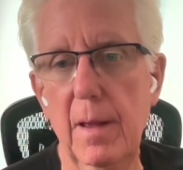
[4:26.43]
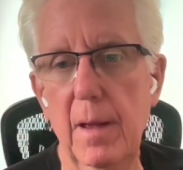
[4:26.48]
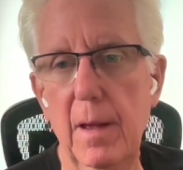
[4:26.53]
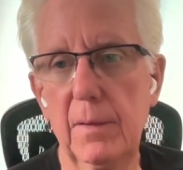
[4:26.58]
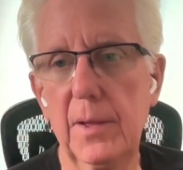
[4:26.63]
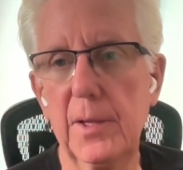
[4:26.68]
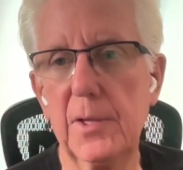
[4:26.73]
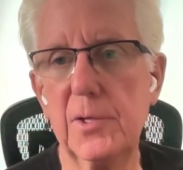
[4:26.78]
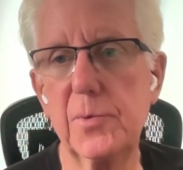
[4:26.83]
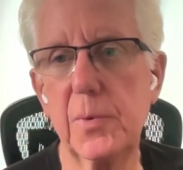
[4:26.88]
At
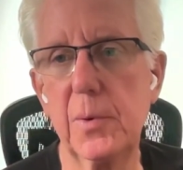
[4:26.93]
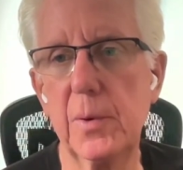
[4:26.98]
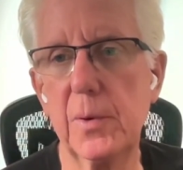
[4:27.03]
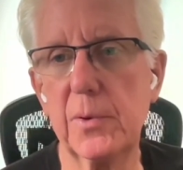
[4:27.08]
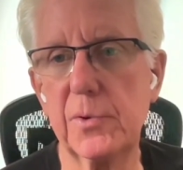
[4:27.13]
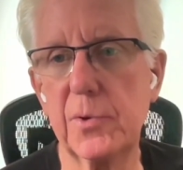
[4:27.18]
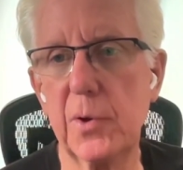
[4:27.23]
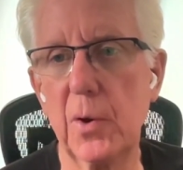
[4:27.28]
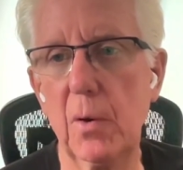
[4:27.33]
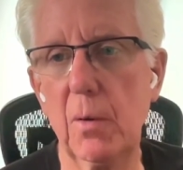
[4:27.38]
least we were
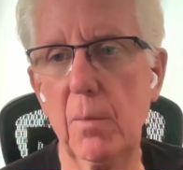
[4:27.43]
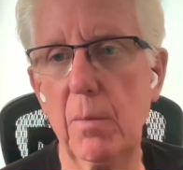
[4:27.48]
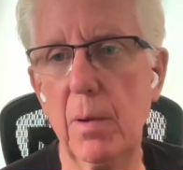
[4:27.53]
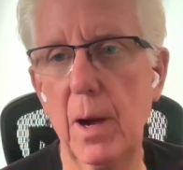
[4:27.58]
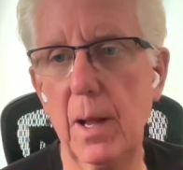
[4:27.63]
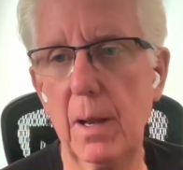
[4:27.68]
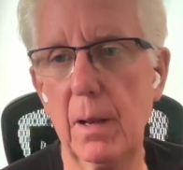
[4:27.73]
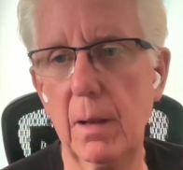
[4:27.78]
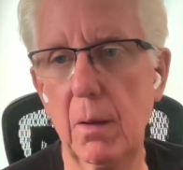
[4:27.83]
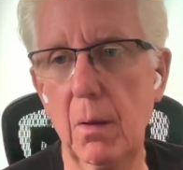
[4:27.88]
told
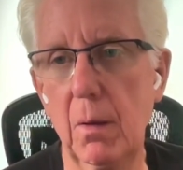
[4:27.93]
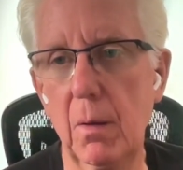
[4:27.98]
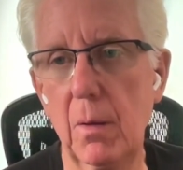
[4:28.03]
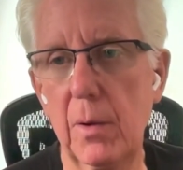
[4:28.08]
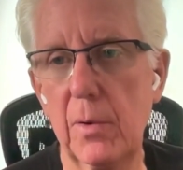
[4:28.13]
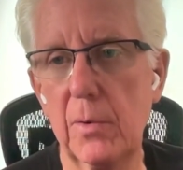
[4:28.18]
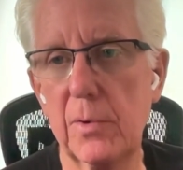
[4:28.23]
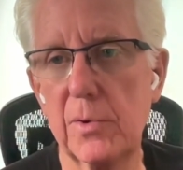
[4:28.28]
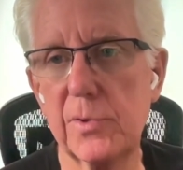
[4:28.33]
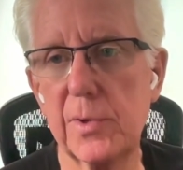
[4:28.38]
by
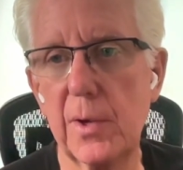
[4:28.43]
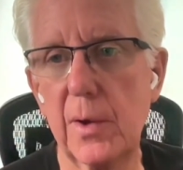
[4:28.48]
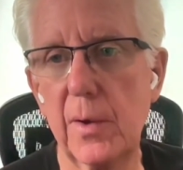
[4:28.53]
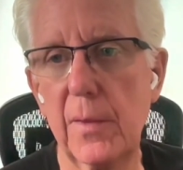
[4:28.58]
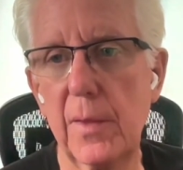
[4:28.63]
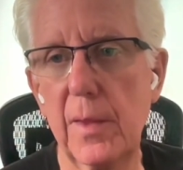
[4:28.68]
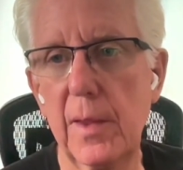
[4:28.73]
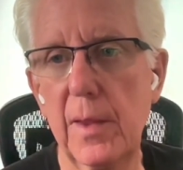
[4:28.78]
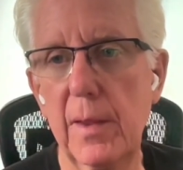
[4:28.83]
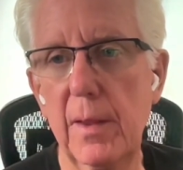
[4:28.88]
lawyers on
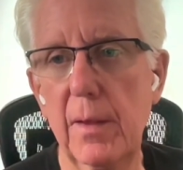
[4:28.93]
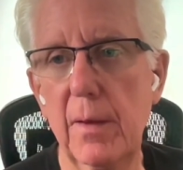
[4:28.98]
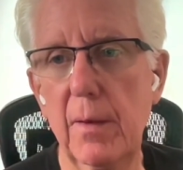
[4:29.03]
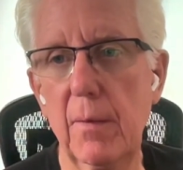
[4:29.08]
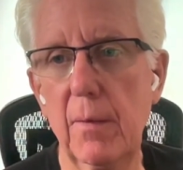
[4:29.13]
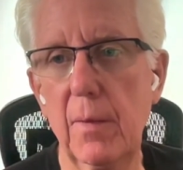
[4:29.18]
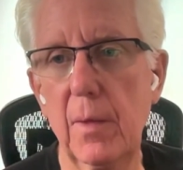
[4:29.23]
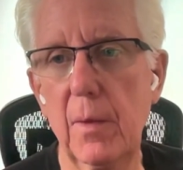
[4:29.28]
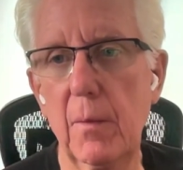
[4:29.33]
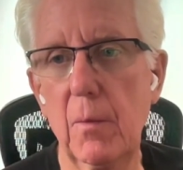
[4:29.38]
the
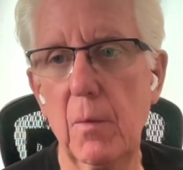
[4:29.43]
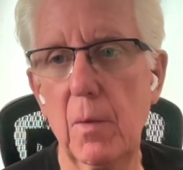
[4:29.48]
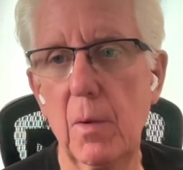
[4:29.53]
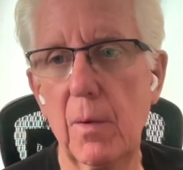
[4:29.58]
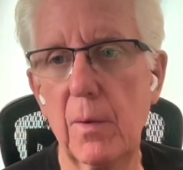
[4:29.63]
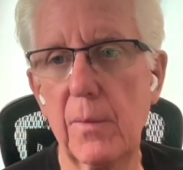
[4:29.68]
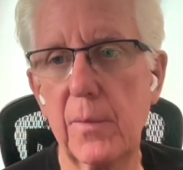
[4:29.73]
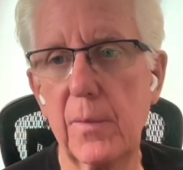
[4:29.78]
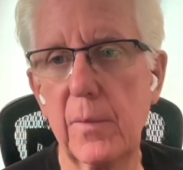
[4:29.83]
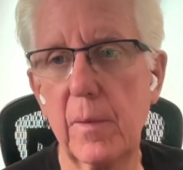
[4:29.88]
Hill that
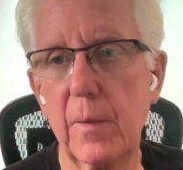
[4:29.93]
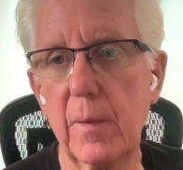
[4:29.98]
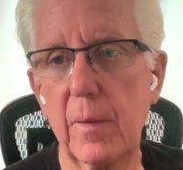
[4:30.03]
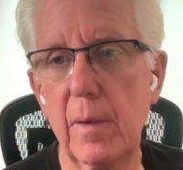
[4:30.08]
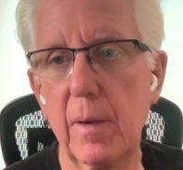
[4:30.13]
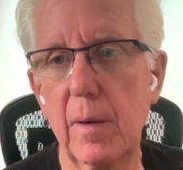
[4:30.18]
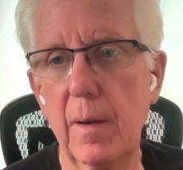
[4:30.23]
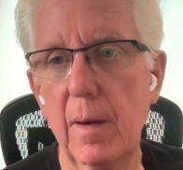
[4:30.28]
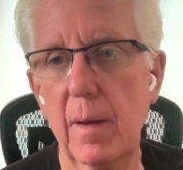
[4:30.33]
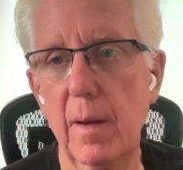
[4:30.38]
worked for
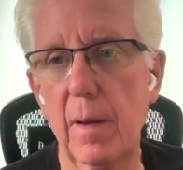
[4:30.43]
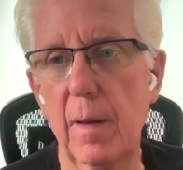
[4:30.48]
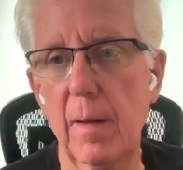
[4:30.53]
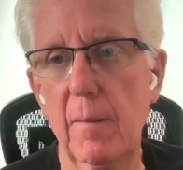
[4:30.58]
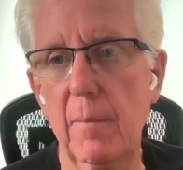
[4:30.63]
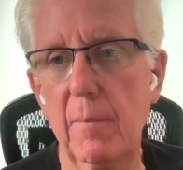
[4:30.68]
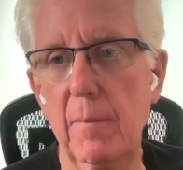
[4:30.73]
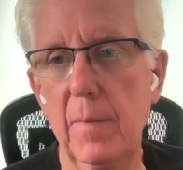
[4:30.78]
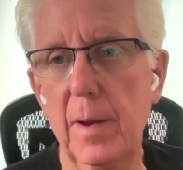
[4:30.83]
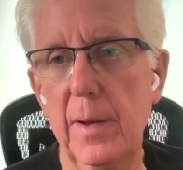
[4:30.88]

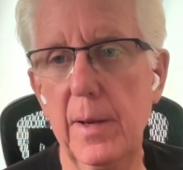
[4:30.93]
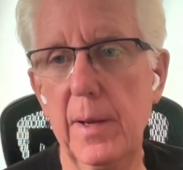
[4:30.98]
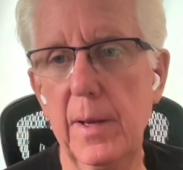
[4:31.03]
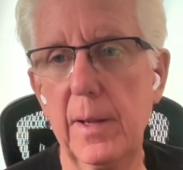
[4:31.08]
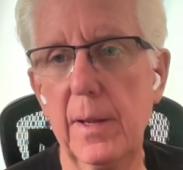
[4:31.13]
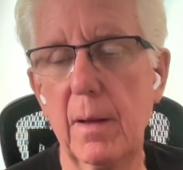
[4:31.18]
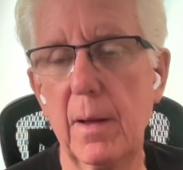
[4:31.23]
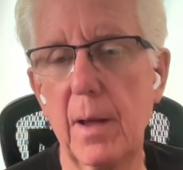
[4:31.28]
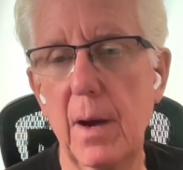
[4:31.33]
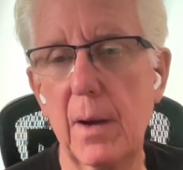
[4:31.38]
many
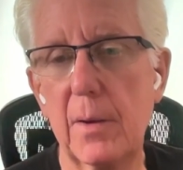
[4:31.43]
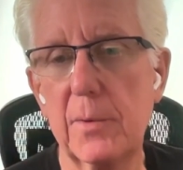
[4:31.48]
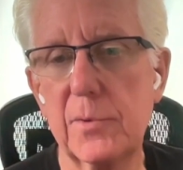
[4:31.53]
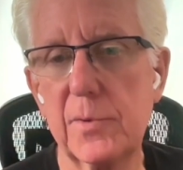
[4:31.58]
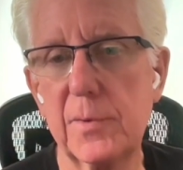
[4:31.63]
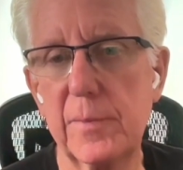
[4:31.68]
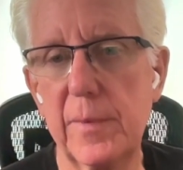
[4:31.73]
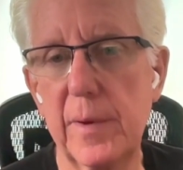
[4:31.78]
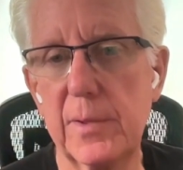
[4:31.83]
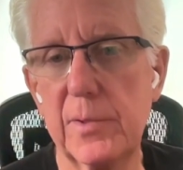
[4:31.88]

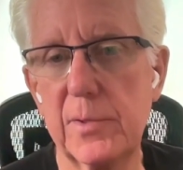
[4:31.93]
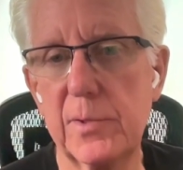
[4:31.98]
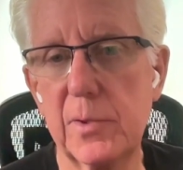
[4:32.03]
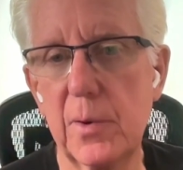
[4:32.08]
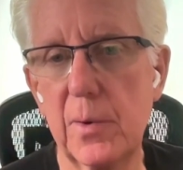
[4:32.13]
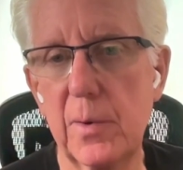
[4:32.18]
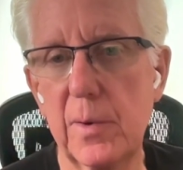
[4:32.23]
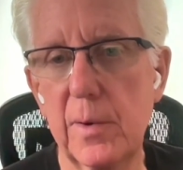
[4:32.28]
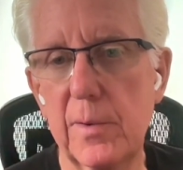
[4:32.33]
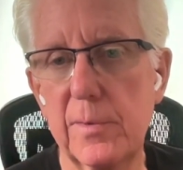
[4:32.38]
conservation
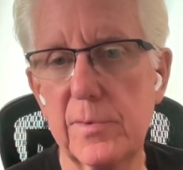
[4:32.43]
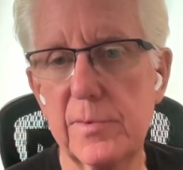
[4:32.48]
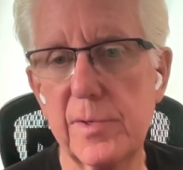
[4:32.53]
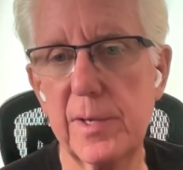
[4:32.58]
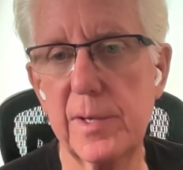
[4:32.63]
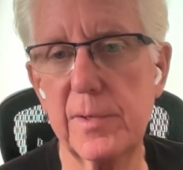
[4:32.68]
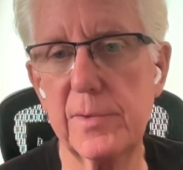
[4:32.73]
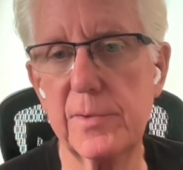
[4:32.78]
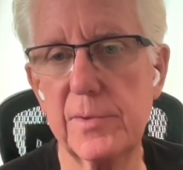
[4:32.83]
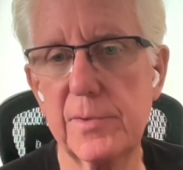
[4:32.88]

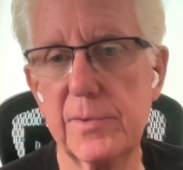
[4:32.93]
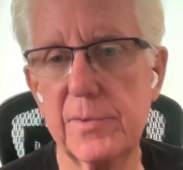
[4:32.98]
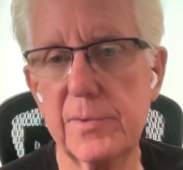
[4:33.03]
organizations